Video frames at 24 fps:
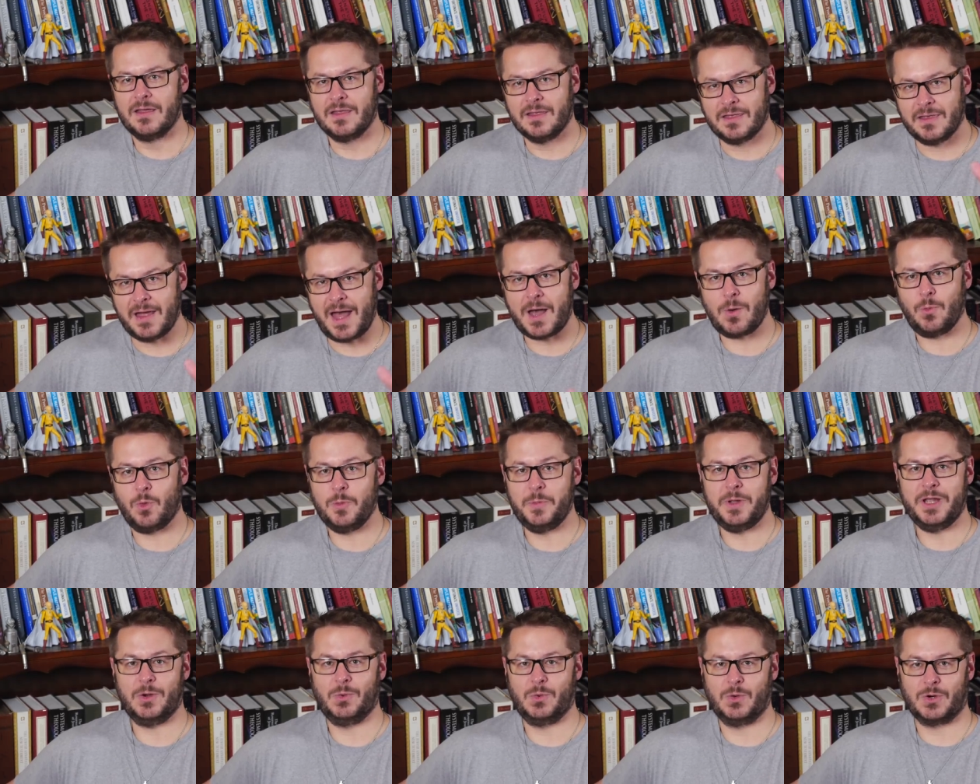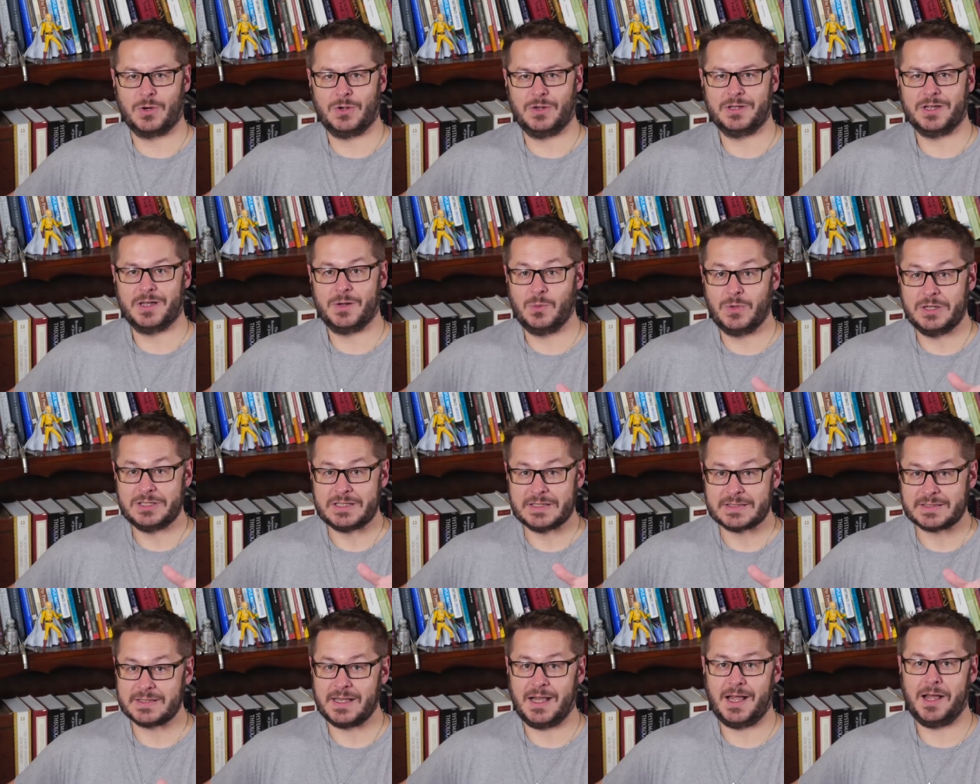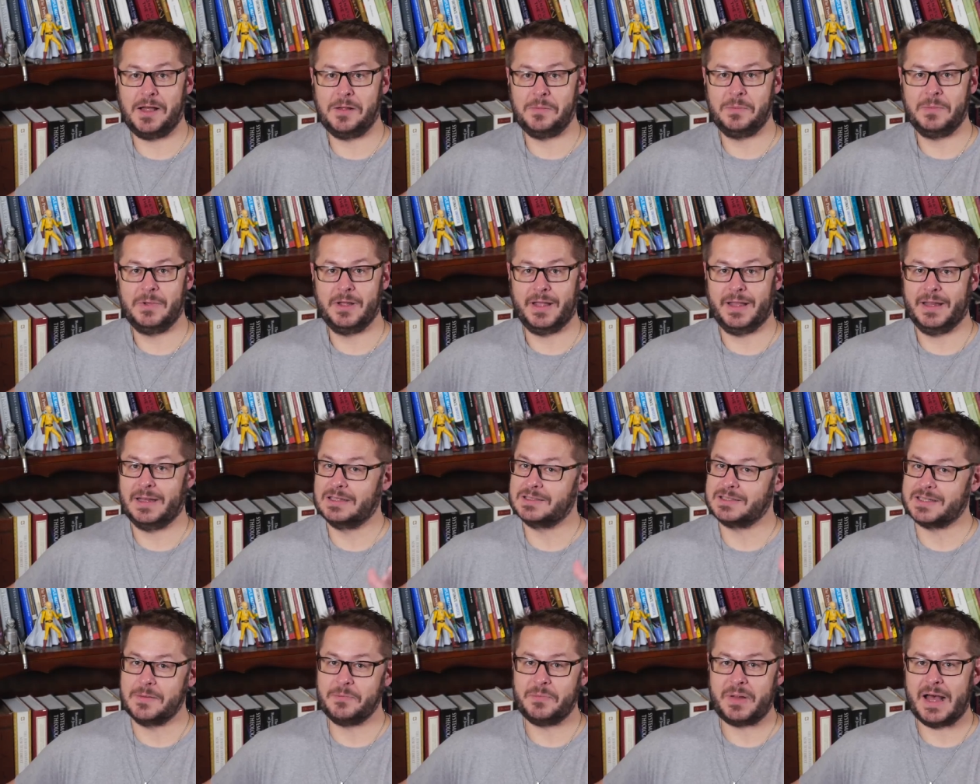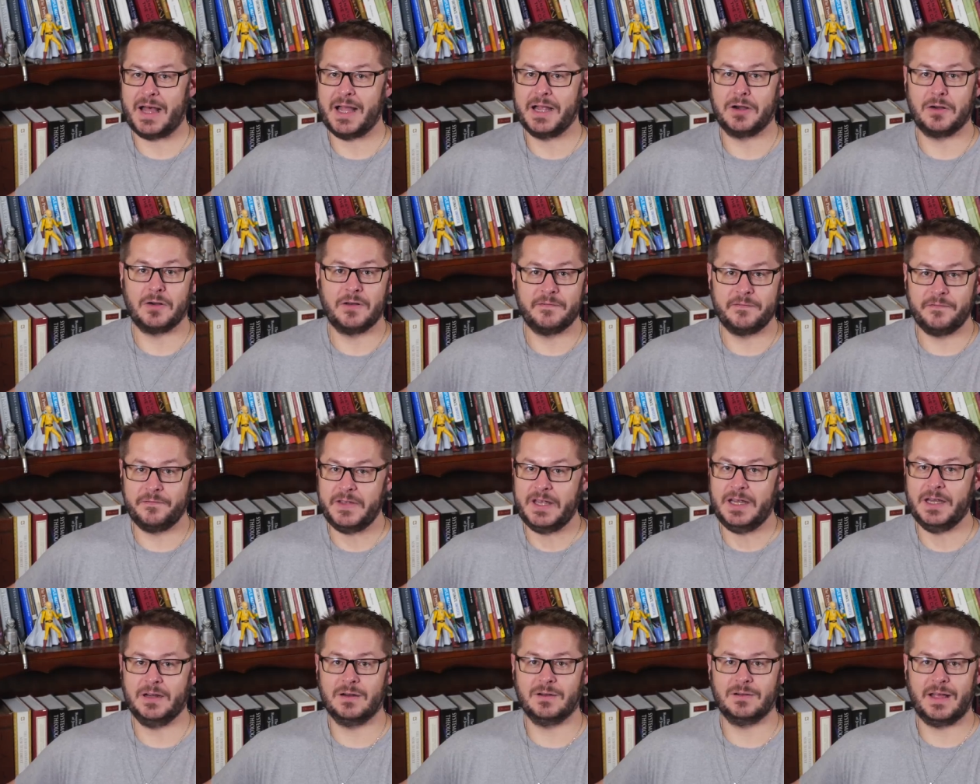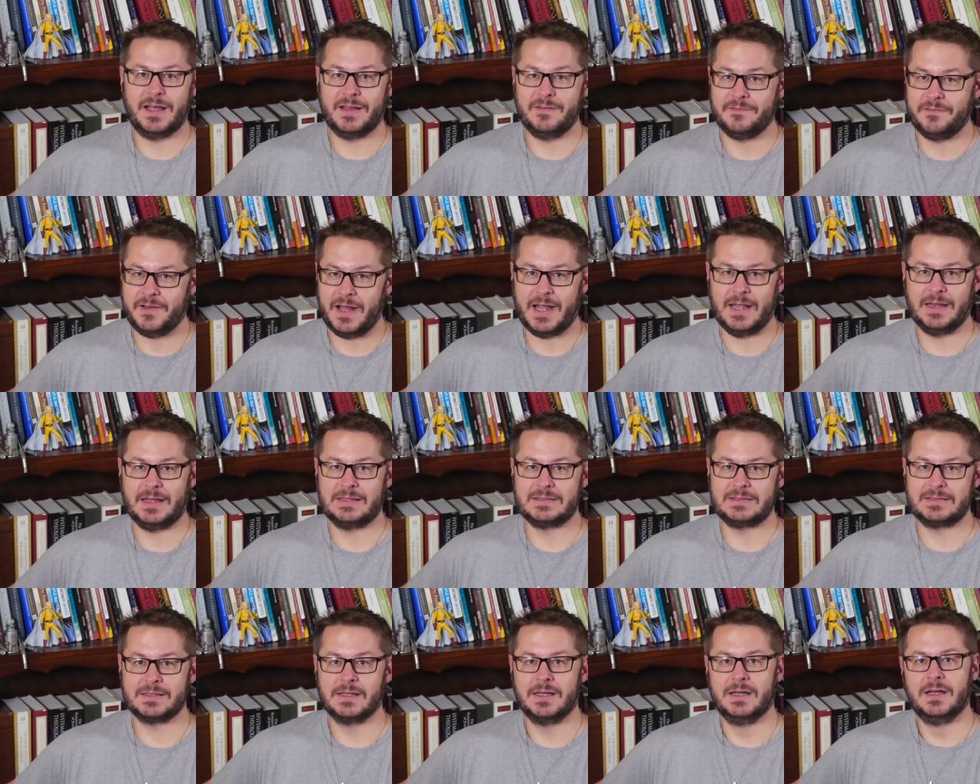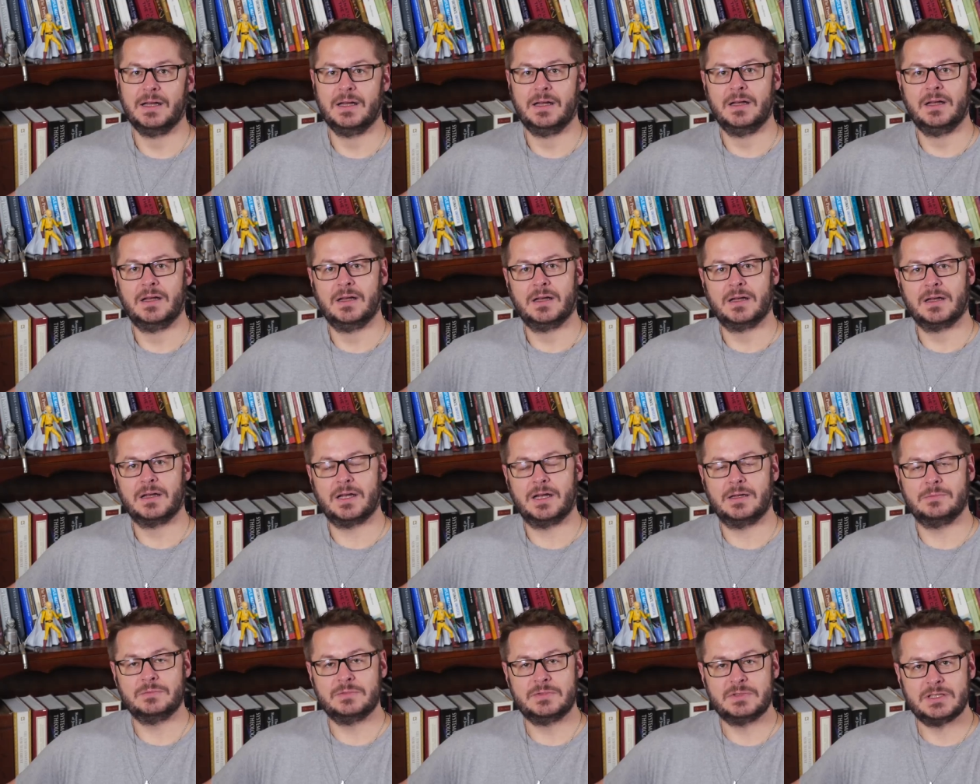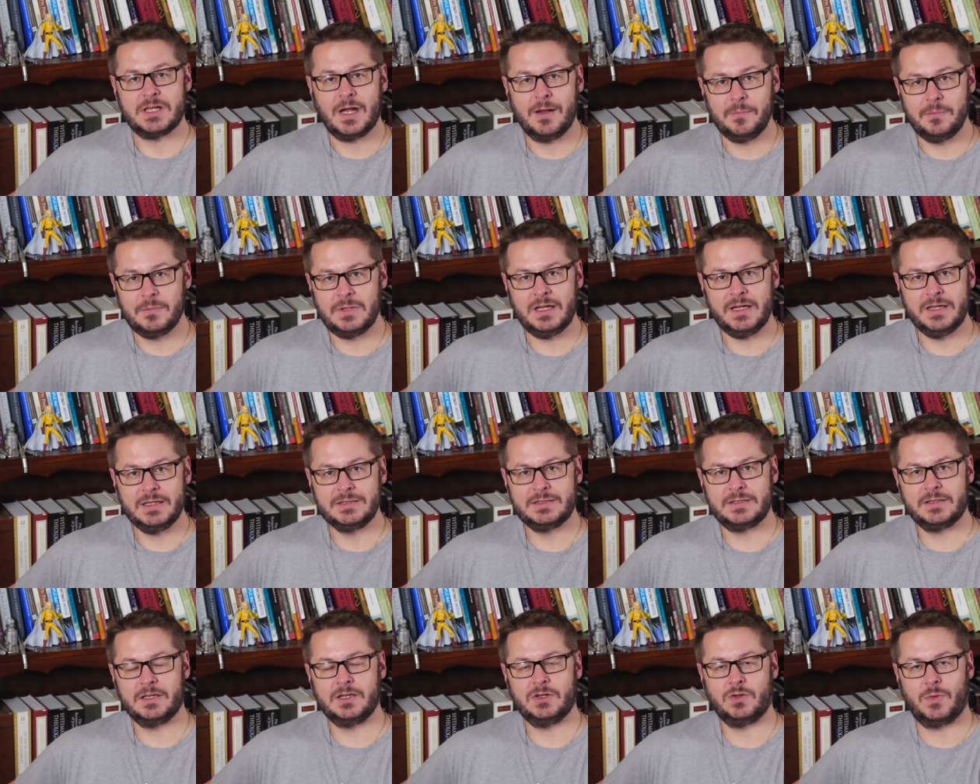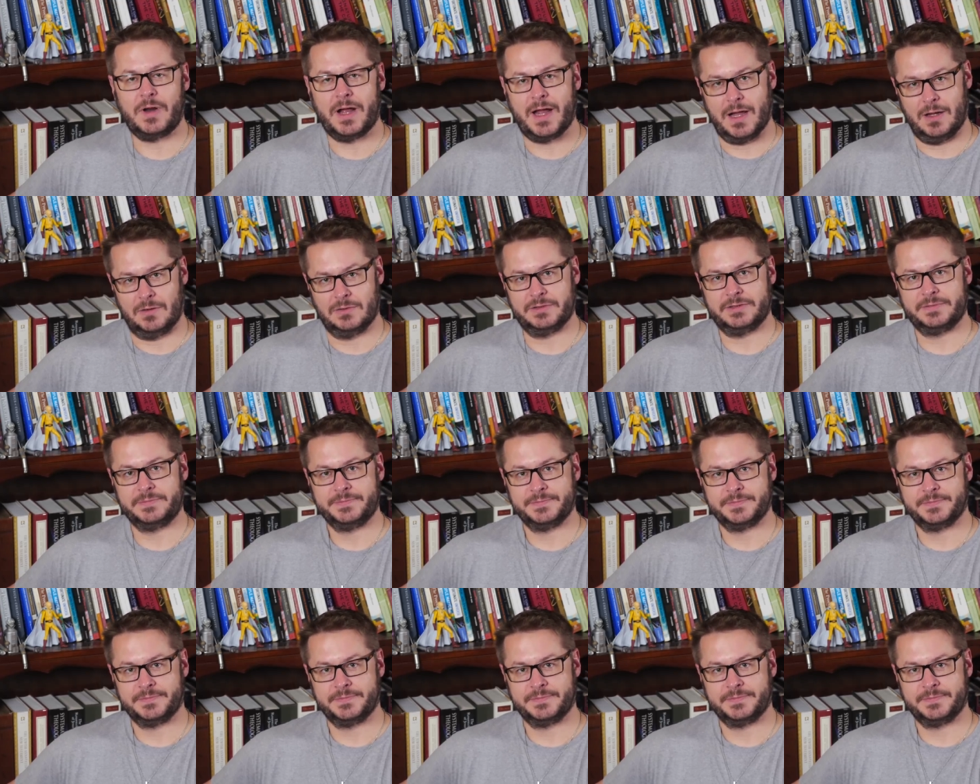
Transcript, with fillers: That would be a world in which Islam and its empire of fear and violence come tumbling to the ground.